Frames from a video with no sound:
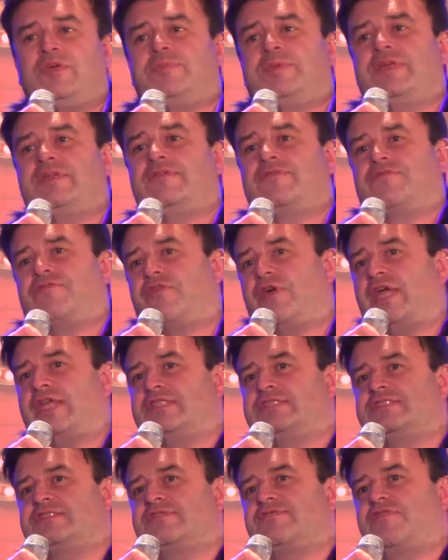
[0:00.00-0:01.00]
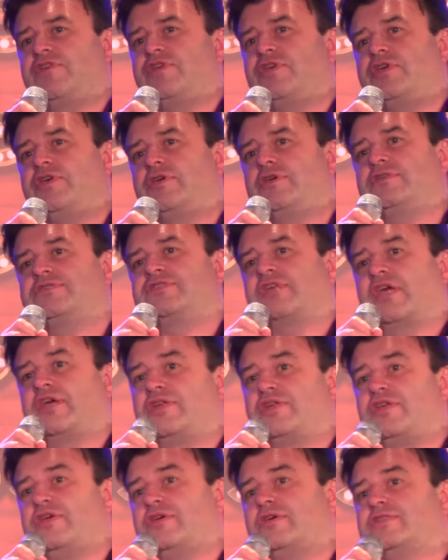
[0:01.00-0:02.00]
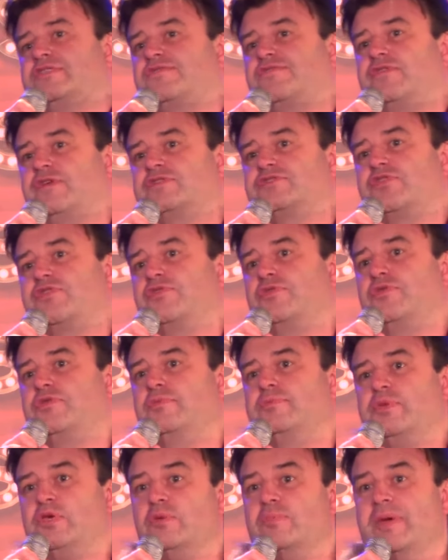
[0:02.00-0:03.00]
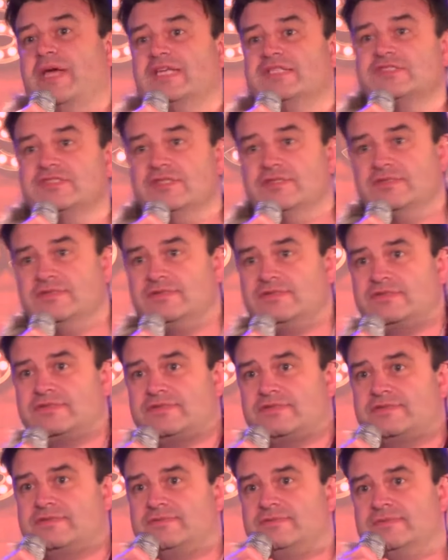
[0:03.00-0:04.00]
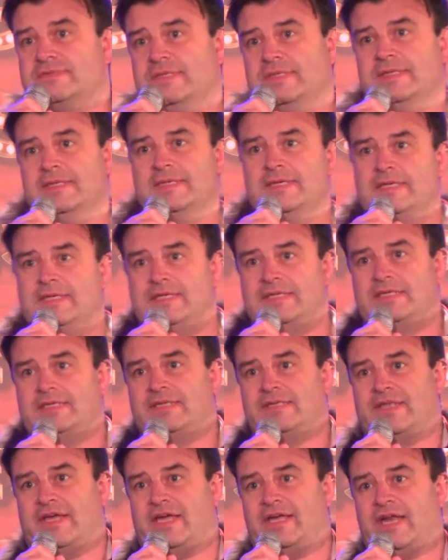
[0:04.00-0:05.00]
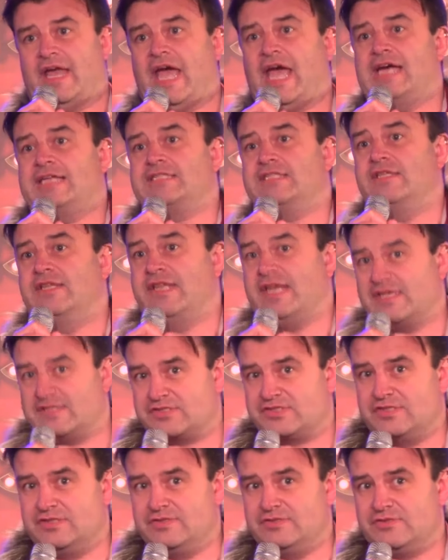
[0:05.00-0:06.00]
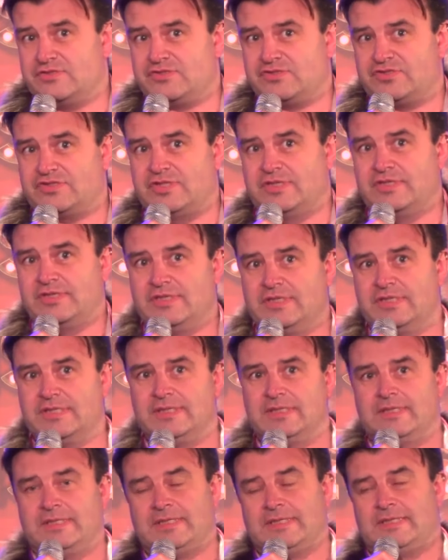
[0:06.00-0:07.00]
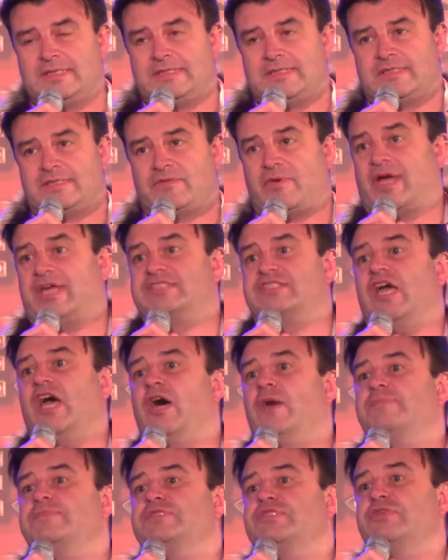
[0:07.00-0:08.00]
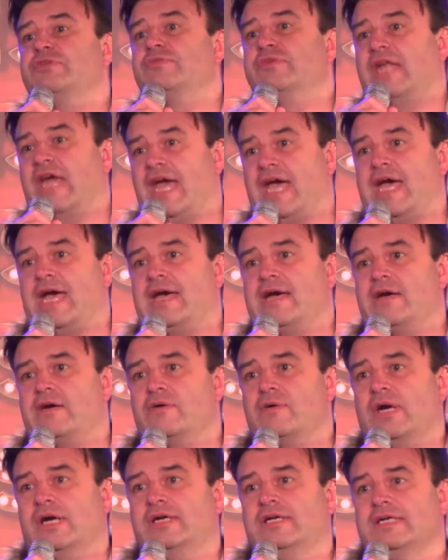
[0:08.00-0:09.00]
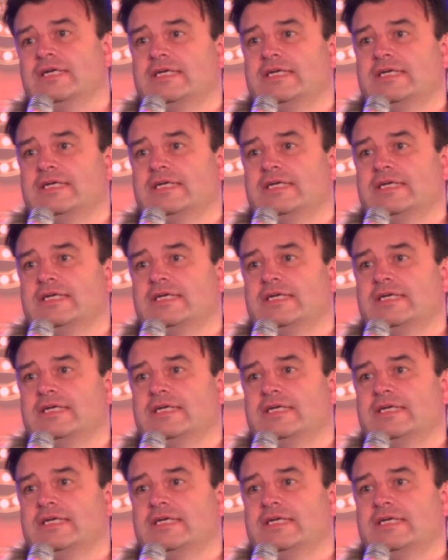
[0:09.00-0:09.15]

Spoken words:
We've been friends for years and years, first through pubescence, then adolescence, right up to now.